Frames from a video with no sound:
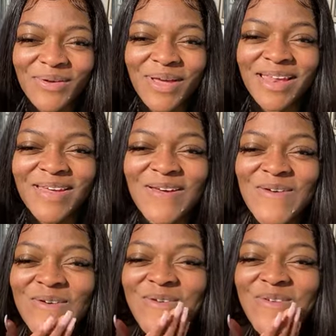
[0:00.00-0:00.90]

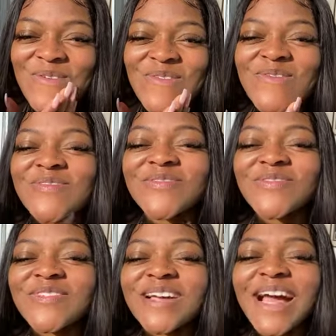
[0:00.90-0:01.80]
hello.
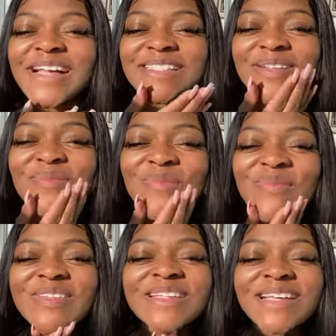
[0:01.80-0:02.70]
I got some
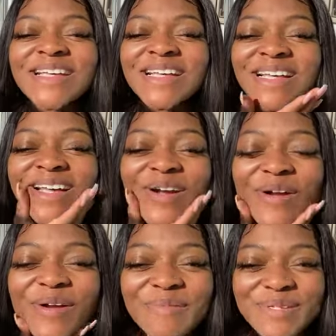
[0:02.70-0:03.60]

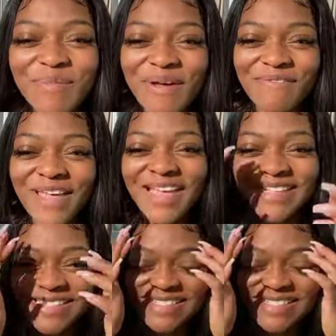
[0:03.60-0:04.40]
herbs on my face.